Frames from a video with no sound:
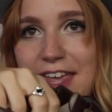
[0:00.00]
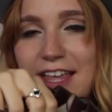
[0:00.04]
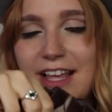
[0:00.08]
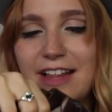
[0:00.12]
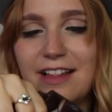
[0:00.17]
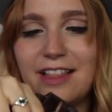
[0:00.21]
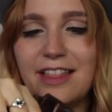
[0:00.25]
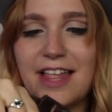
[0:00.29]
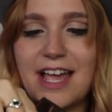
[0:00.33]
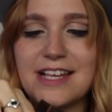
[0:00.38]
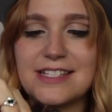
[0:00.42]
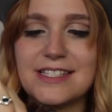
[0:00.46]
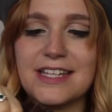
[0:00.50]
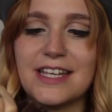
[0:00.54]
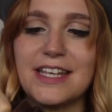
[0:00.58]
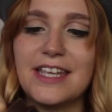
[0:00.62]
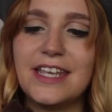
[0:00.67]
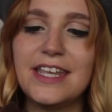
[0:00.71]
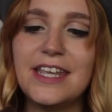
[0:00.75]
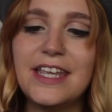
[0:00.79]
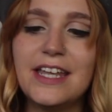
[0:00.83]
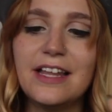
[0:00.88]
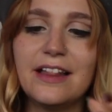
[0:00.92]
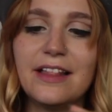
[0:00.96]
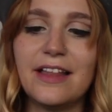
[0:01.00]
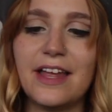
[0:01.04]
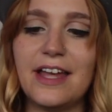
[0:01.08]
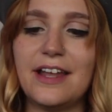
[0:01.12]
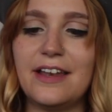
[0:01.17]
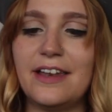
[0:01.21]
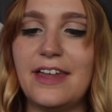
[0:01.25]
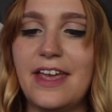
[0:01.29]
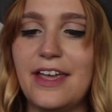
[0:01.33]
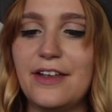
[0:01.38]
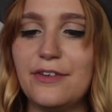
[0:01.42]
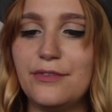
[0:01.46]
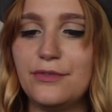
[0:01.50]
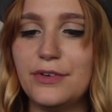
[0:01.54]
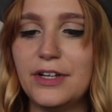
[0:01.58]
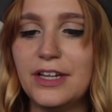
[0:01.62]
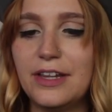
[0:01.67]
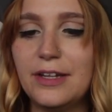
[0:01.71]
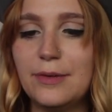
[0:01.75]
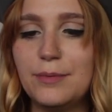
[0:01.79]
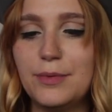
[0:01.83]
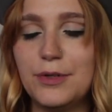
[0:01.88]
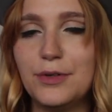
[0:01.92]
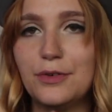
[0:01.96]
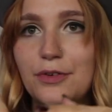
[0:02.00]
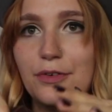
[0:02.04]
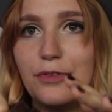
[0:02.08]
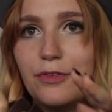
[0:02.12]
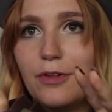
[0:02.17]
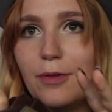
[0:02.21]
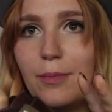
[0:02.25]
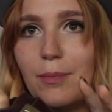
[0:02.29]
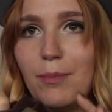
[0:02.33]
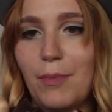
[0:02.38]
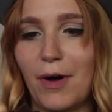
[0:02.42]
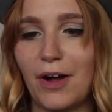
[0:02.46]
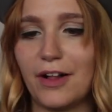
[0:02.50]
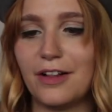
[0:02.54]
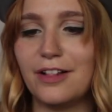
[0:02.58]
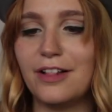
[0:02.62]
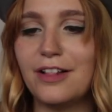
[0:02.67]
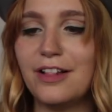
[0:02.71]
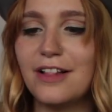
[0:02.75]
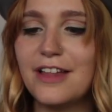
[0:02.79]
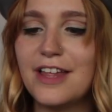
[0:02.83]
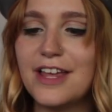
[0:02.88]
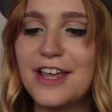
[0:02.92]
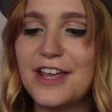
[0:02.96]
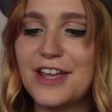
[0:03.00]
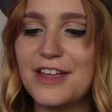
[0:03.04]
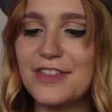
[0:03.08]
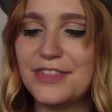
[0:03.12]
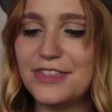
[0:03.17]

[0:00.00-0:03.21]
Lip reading: a classic heel and a really beautiful buckle.